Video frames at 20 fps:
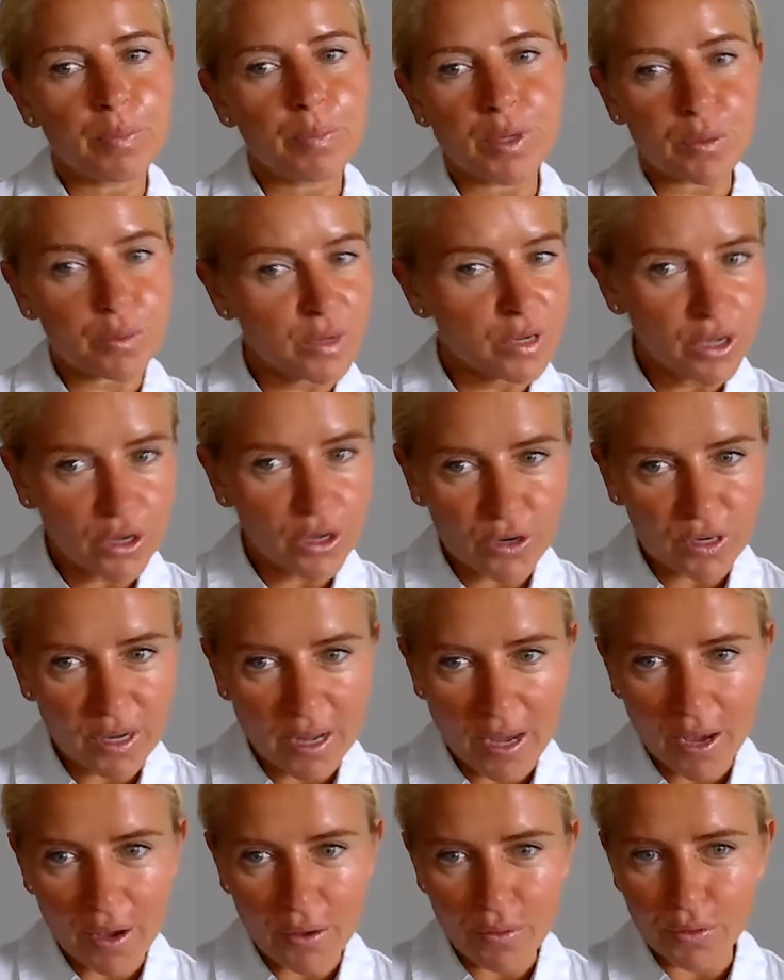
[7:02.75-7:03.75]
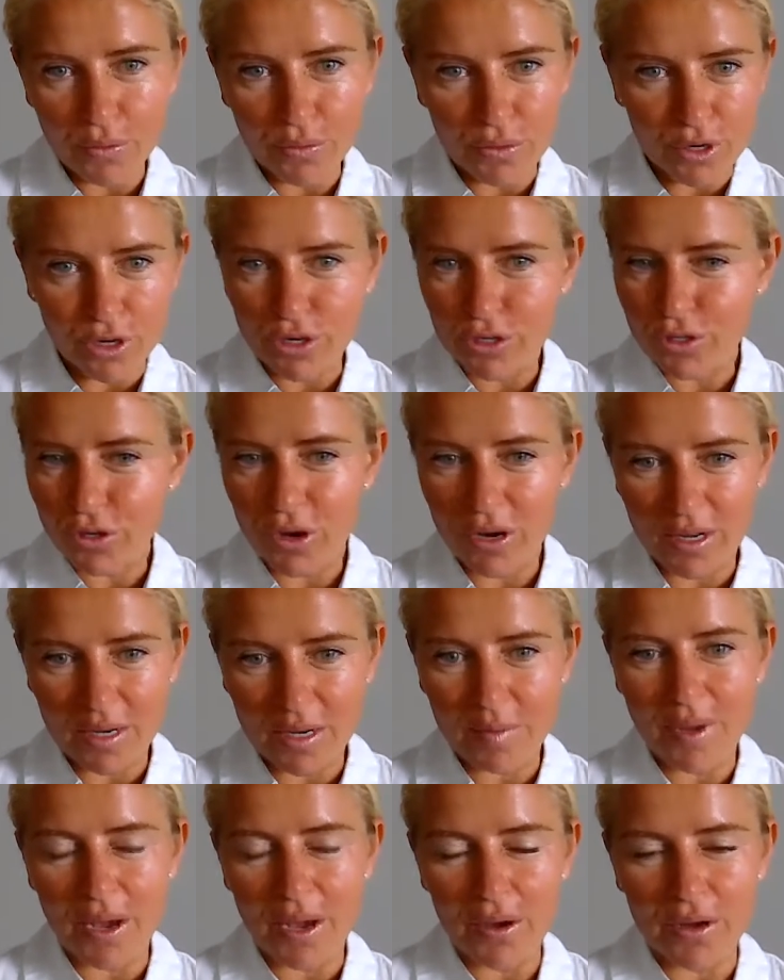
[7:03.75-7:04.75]
But we're here now and we're here
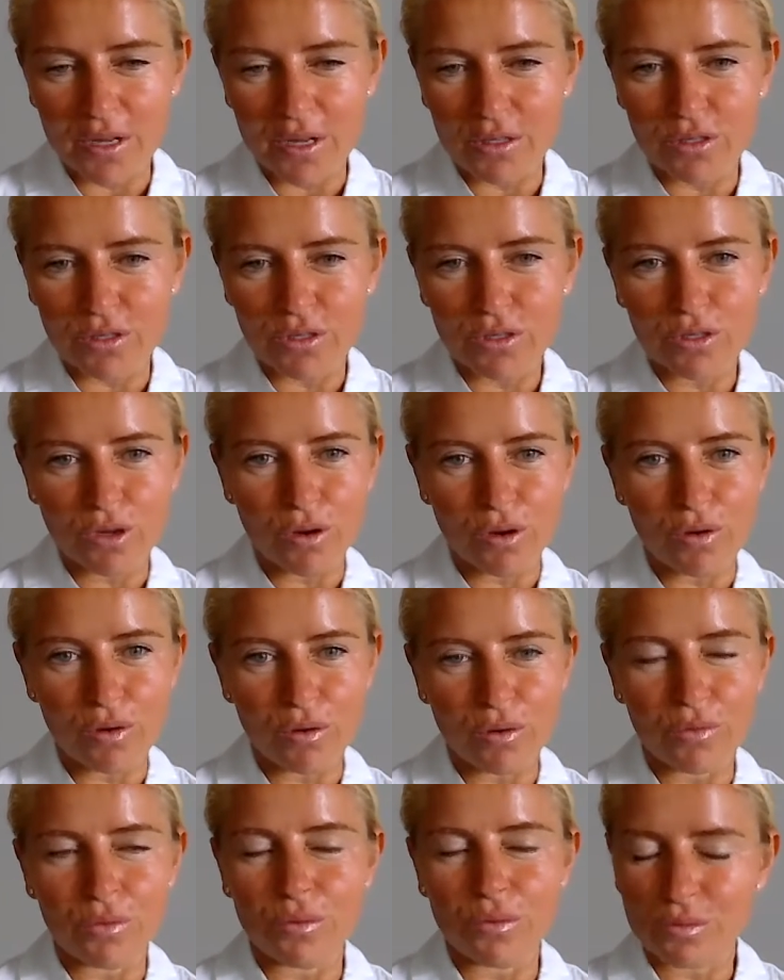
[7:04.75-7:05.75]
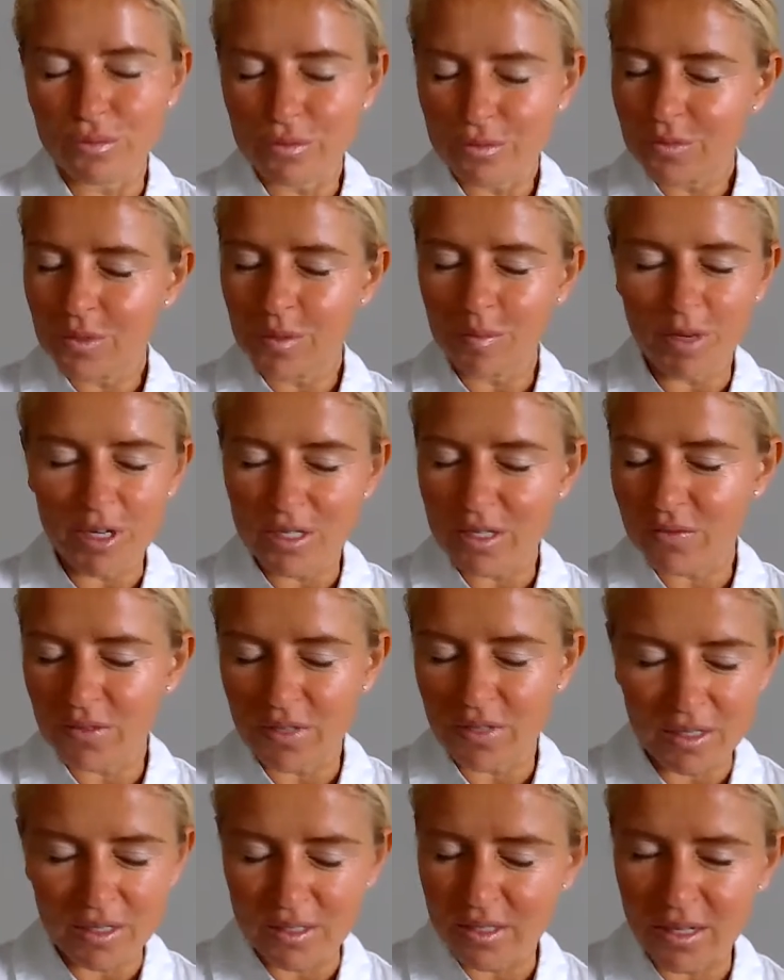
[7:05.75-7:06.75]
talking about it. So we must
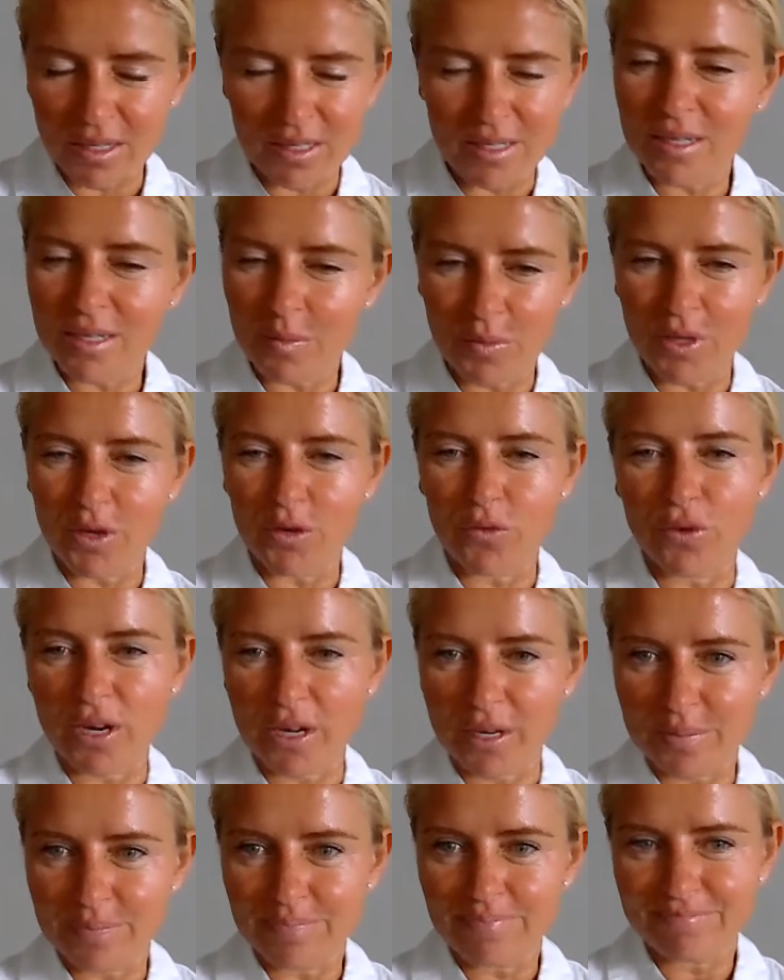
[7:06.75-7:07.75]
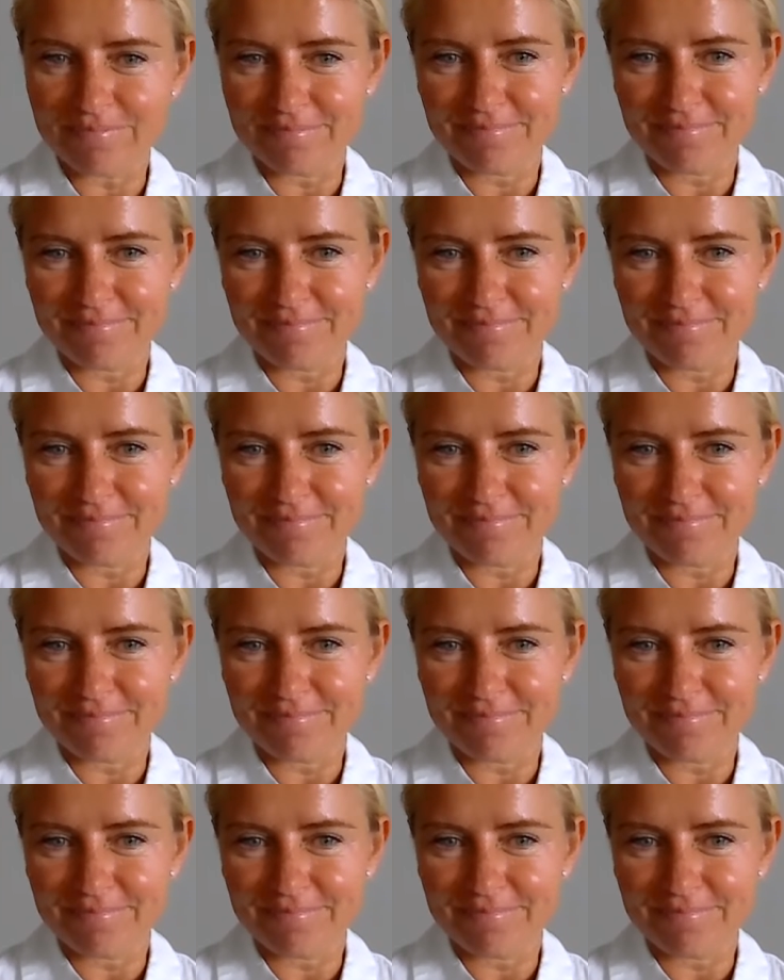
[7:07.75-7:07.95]
have done something right.